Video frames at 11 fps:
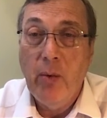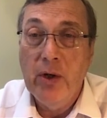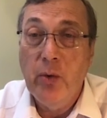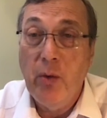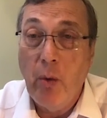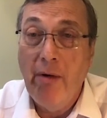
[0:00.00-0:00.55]
which
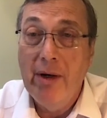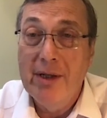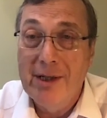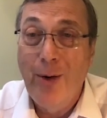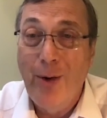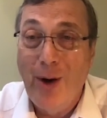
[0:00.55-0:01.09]
we worried
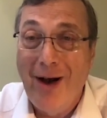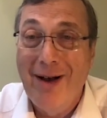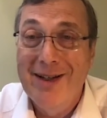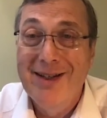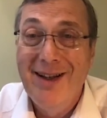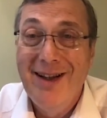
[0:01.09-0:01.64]
so
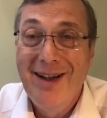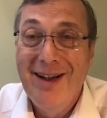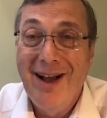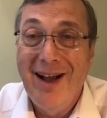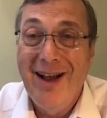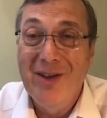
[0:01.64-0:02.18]
hard
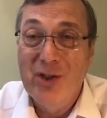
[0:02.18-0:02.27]
and